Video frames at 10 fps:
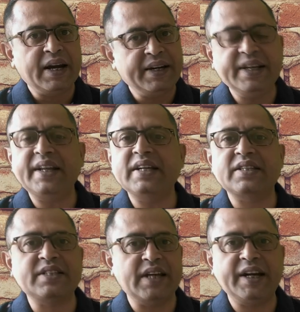DNA
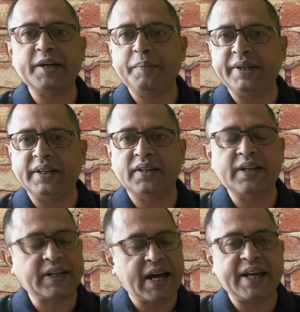is a genetic material
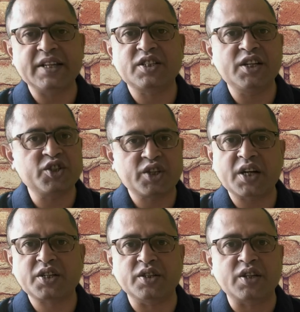that carries the
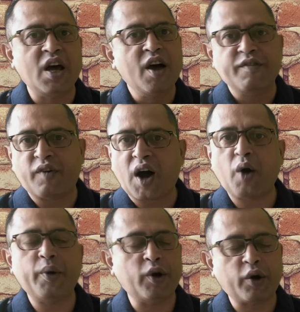instructions for how
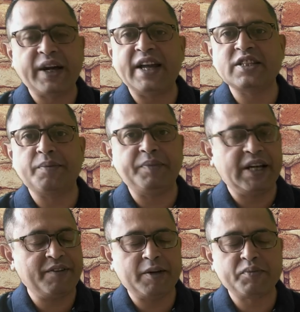an organism
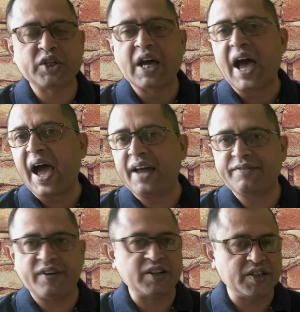develops and
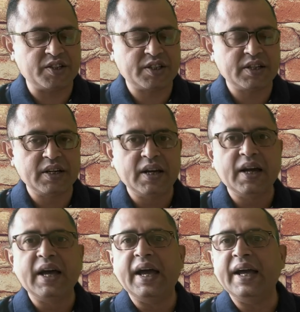functions.
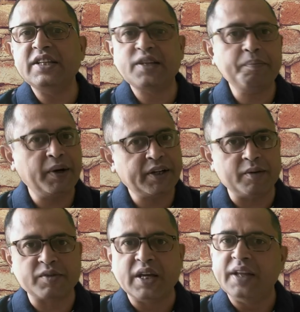In simple
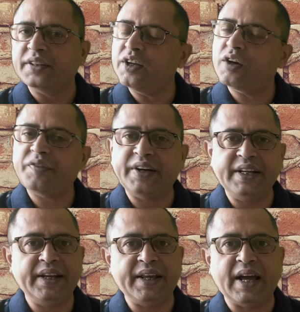terms, think of a
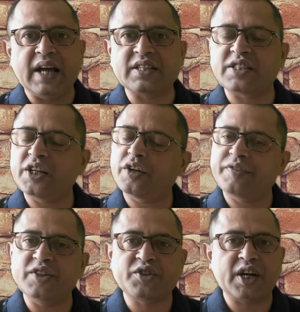DNA as a set
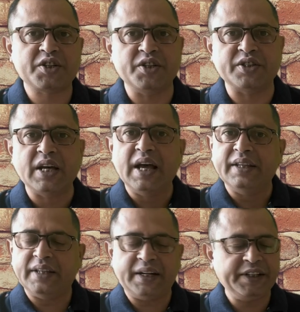of instructions
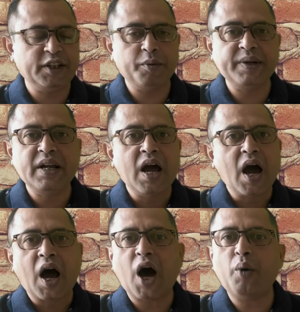that determine
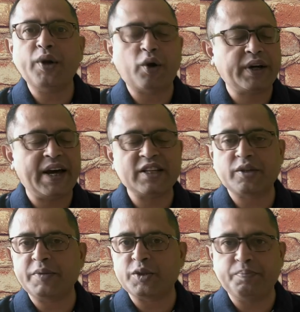how an
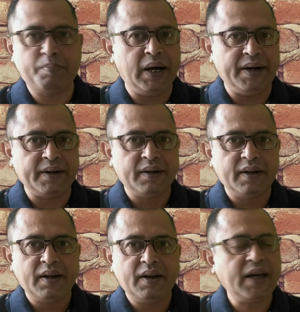organism is built,
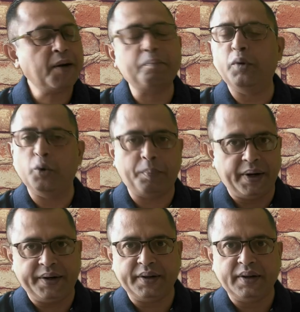like a
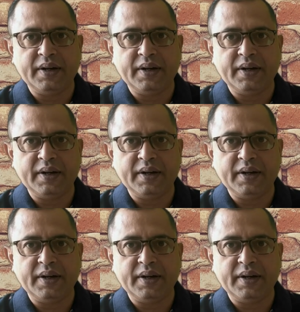blueprint.